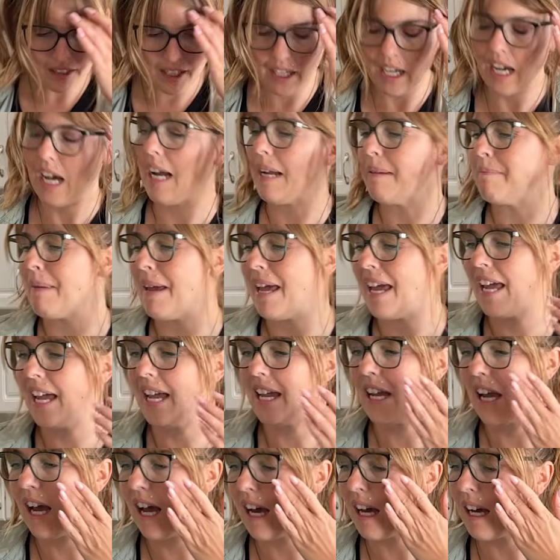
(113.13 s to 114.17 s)
I
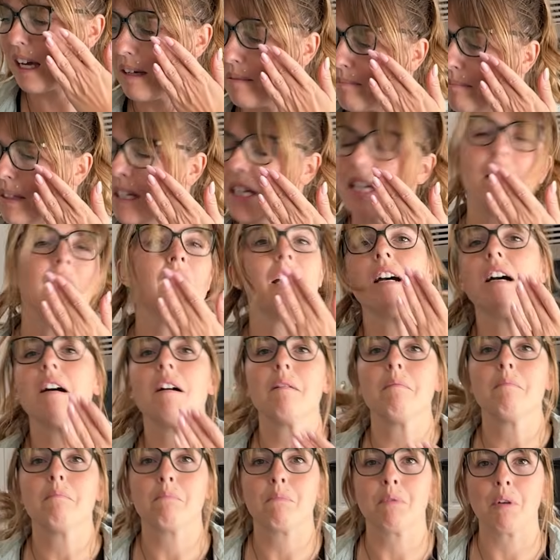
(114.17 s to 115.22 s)
may
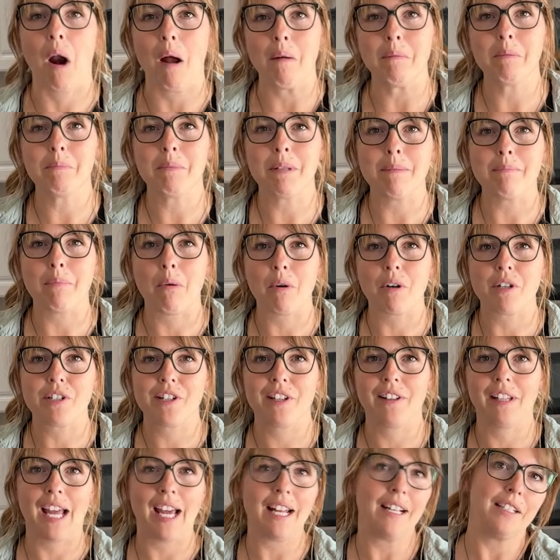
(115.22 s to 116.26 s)
probably portion
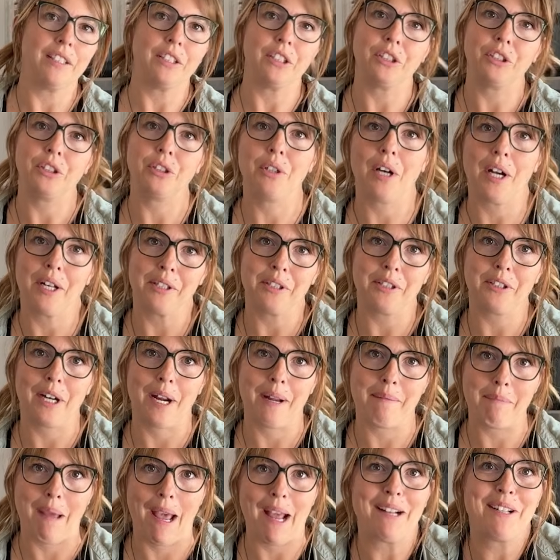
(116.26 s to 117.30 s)
that into 200 gram
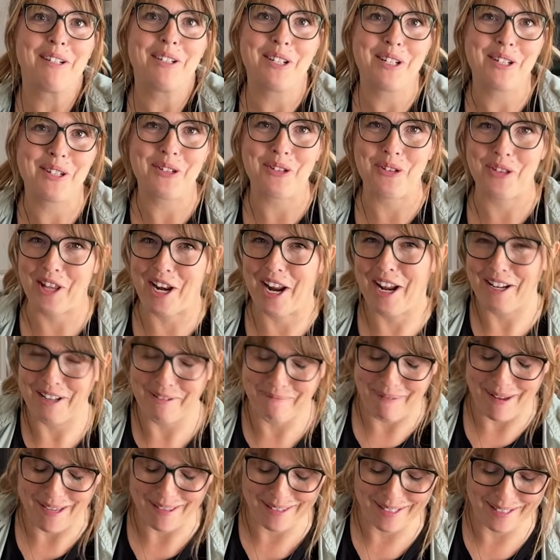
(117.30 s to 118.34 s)
packages so that I can
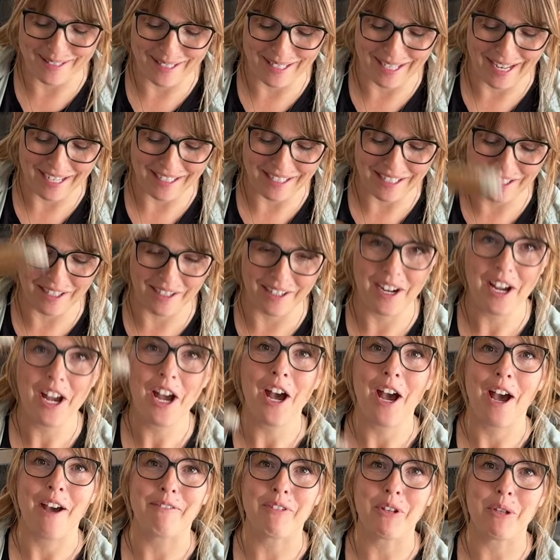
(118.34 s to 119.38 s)
make this again here
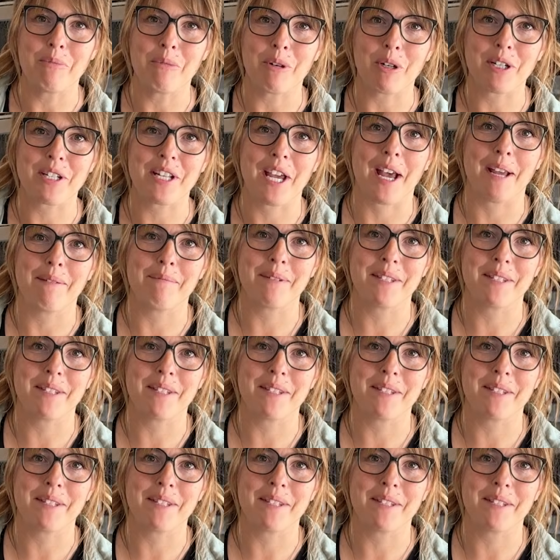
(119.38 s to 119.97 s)
a few more times